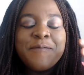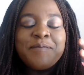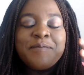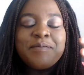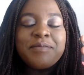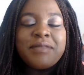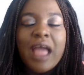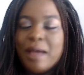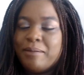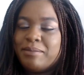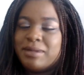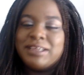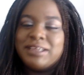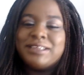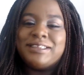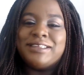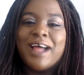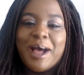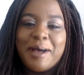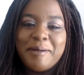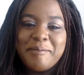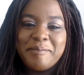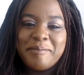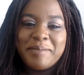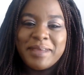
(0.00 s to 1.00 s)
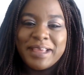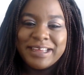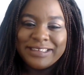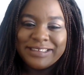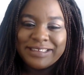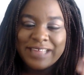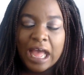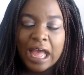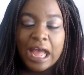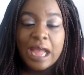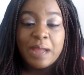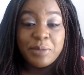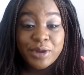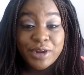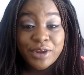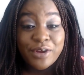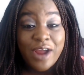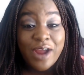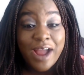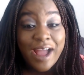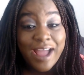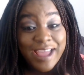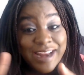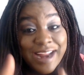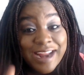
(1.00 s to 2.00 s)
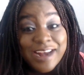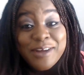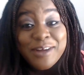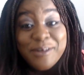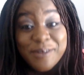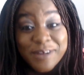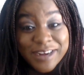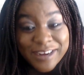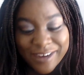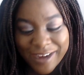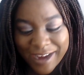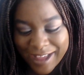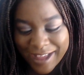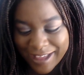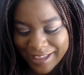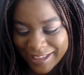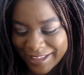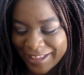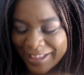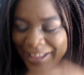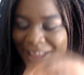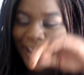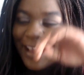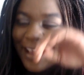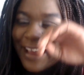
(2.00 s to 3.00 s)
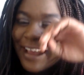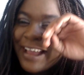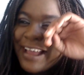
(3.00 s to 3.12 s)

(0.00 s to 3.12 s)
I'm gonna stop because I'm gonna cry, and I don't want to cry.